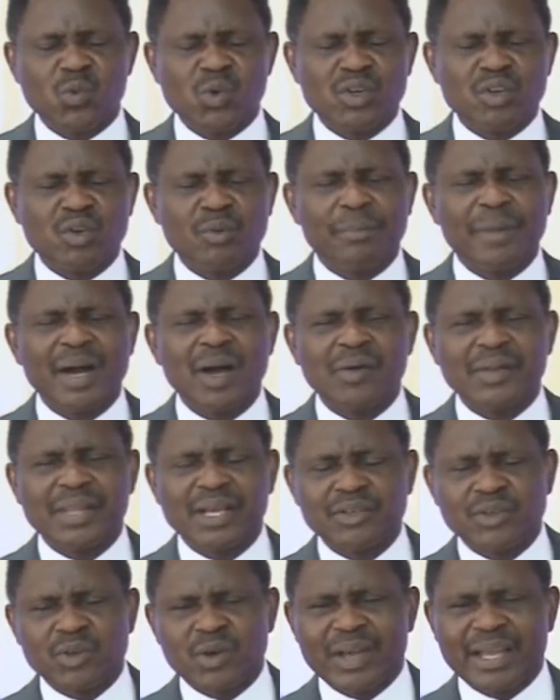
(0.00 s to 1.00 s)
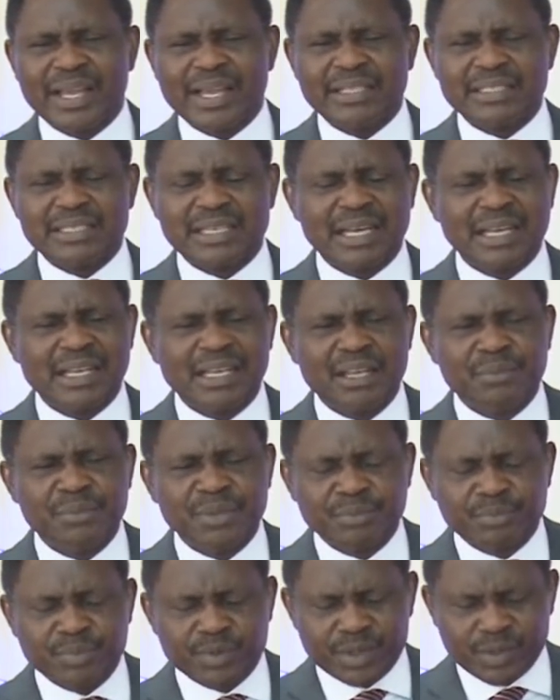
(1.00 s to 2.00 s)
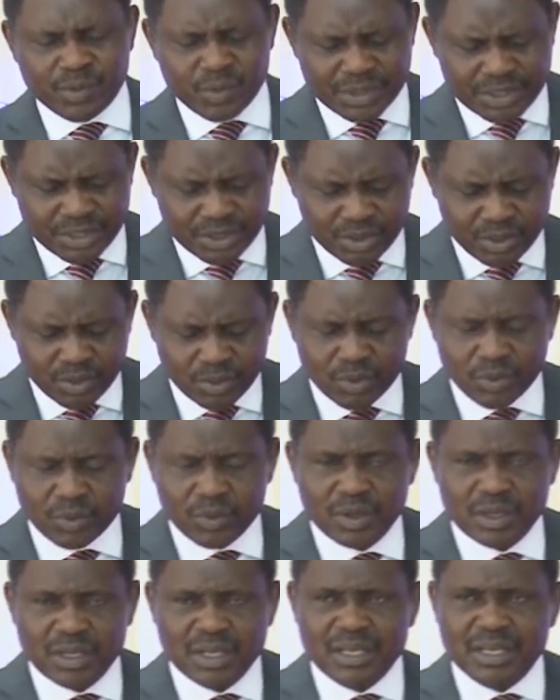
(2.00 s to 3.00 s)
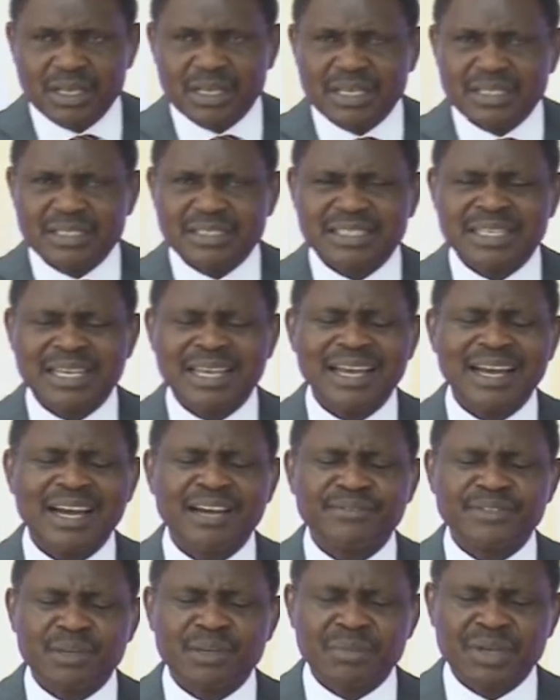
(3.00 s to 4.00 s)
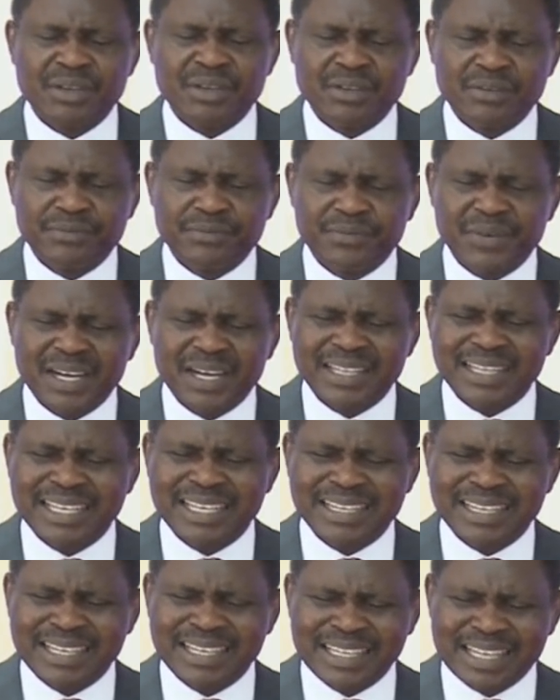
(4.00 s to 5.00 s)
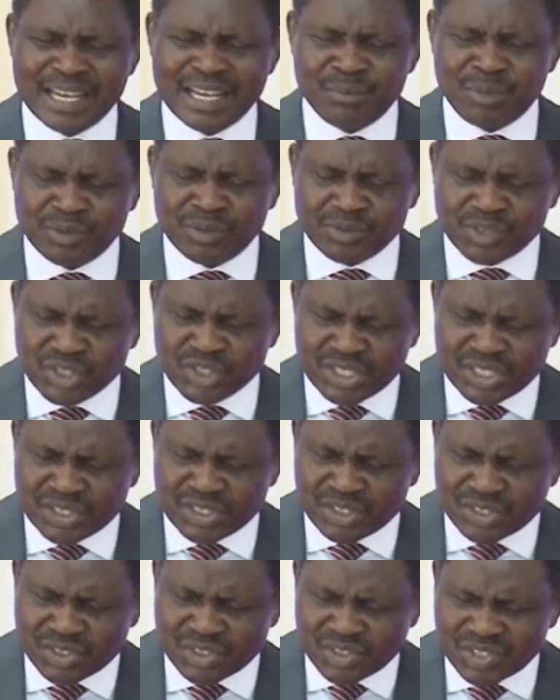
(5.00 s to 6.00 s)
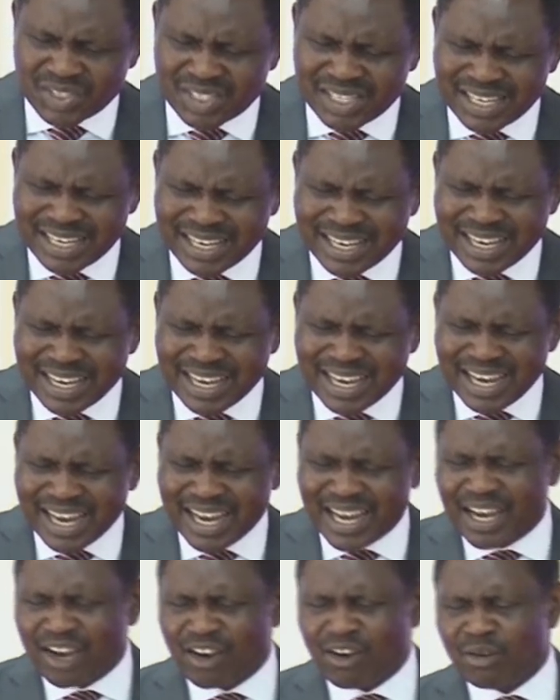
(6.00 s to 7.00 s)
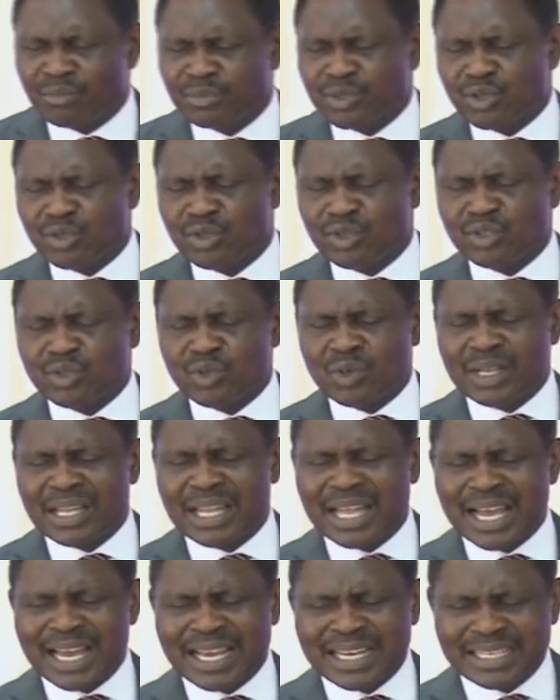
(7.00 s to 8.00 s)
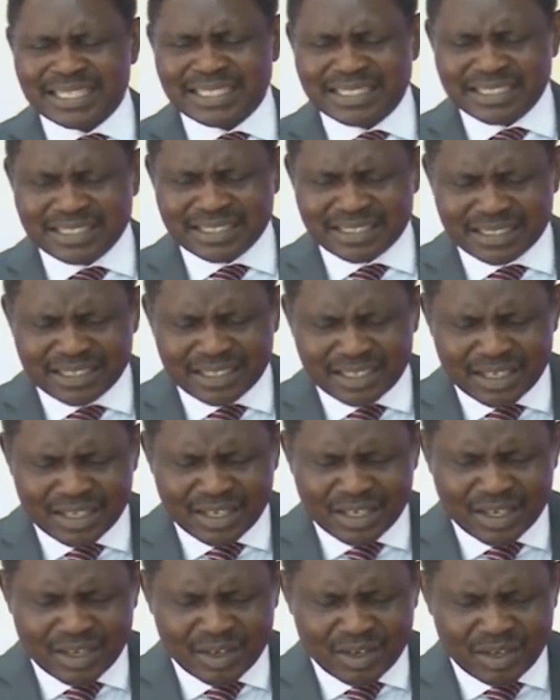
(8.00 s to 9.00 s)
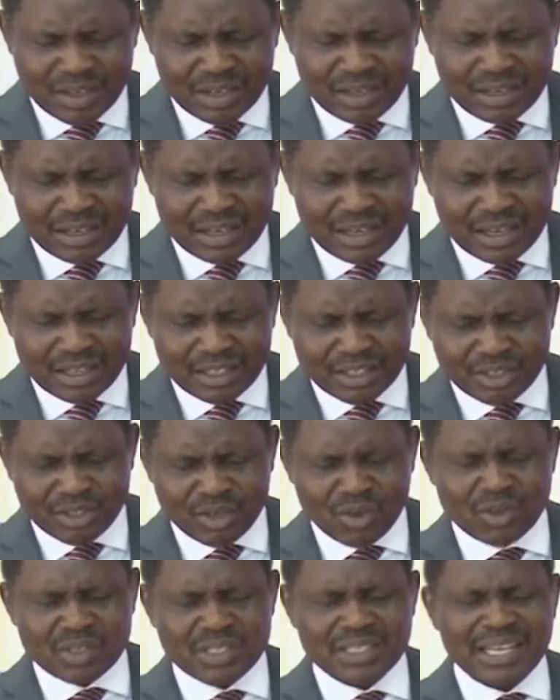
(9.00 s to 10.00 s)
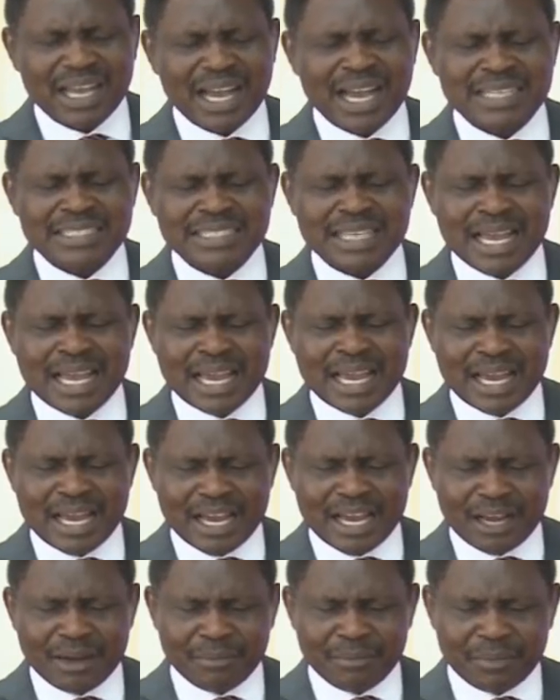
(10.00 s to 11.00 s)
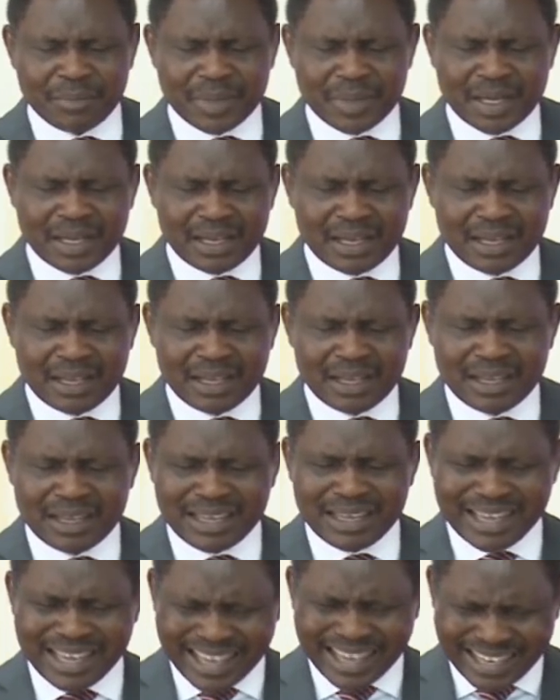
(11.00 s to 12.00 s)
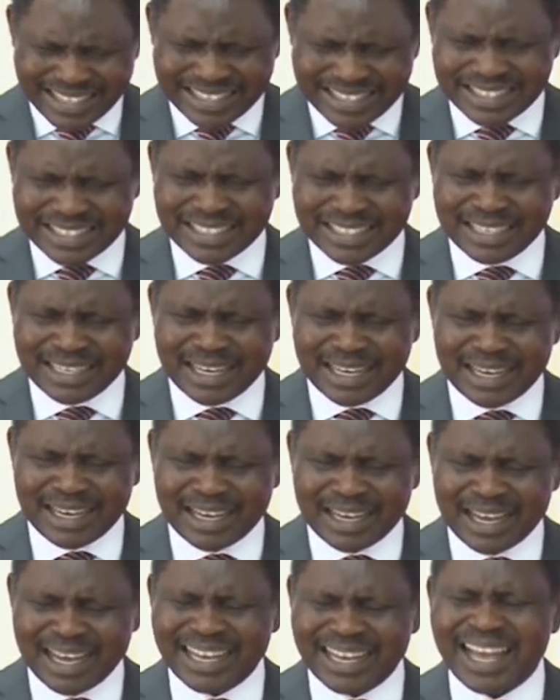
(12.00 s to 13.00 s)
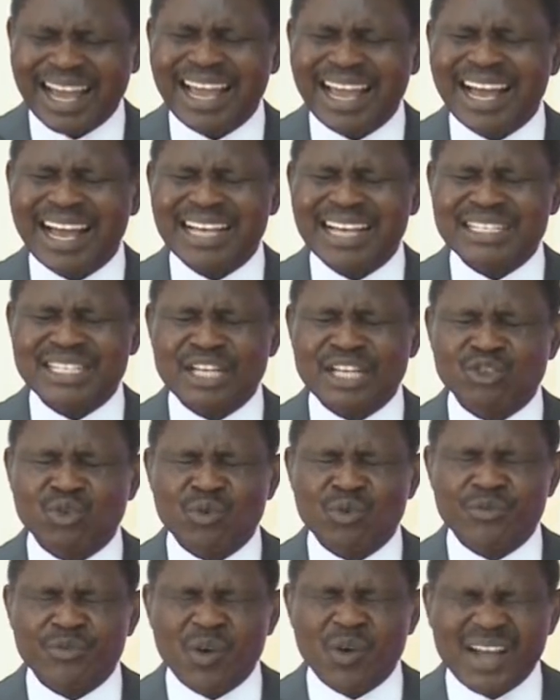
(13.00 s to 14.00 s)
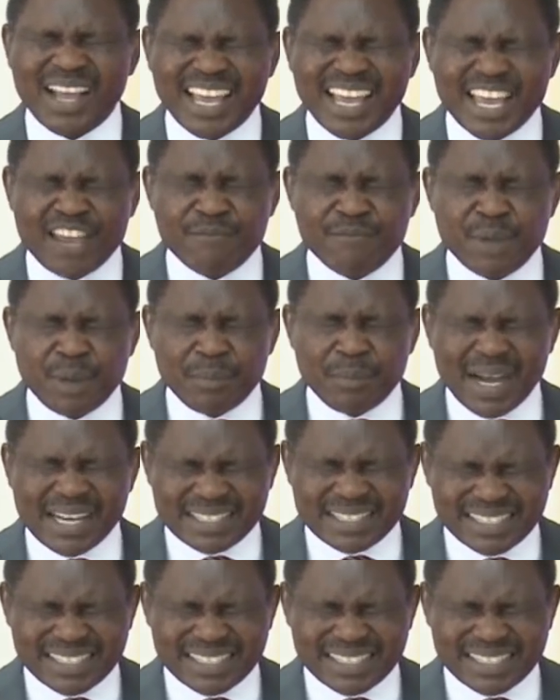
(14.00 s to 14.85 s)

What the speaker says: would you bow down your heads and let me pray with you? Say after me, Father, in the name of Jesus, I come to you tonight just as I am, a sinner. And I ask that you forgive me my